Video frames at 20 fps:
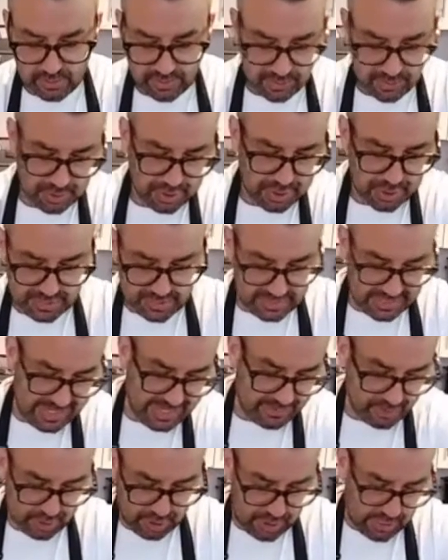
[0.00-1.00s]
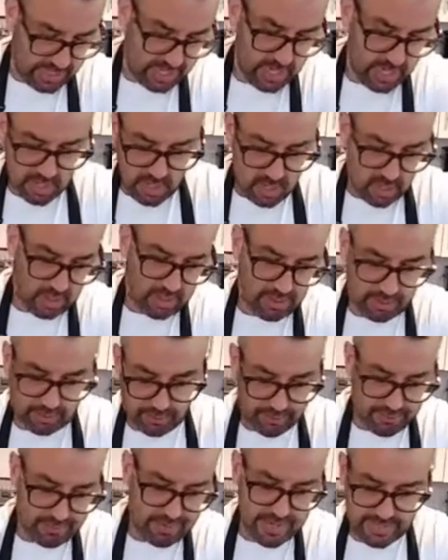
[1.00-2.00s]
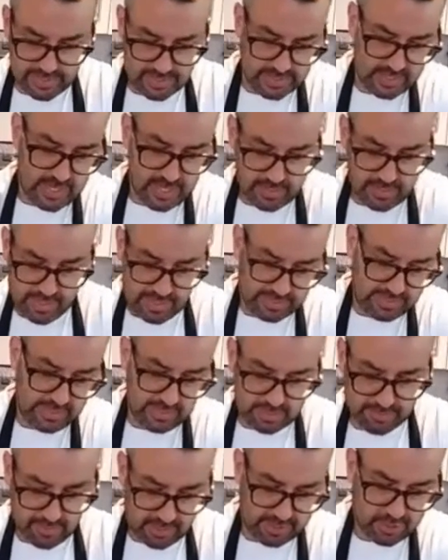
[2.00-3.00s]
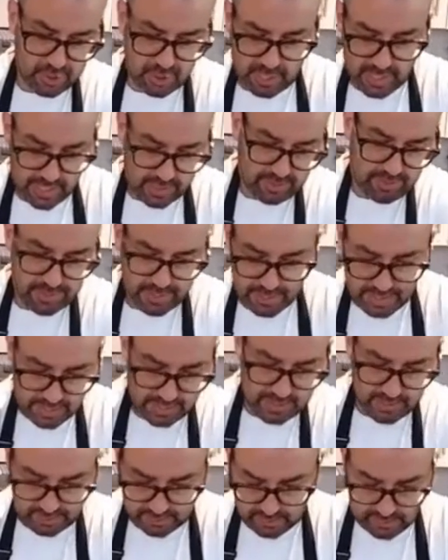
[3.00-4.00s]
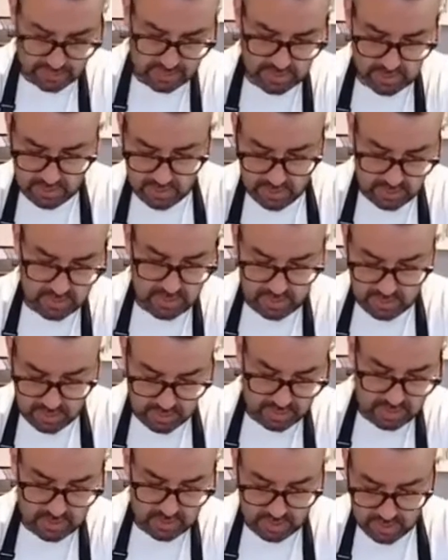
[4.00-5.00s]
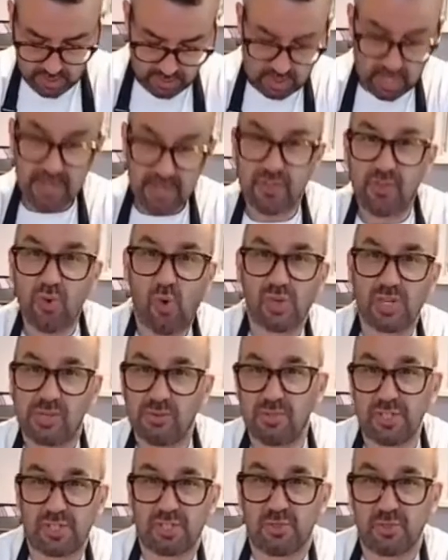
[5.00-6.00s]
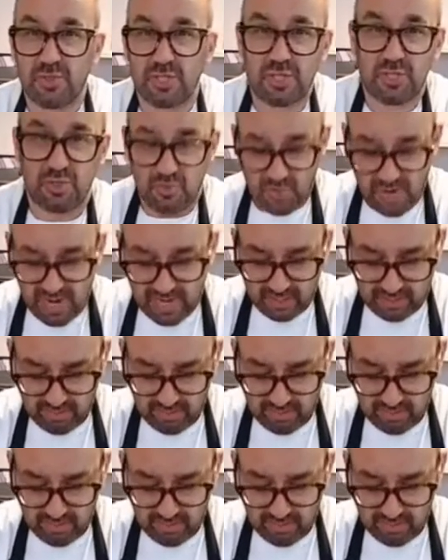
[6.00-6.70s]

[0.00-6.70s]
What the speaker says: So I'm just literally going to grate that into my dry ingredients. I thought I was doing too well.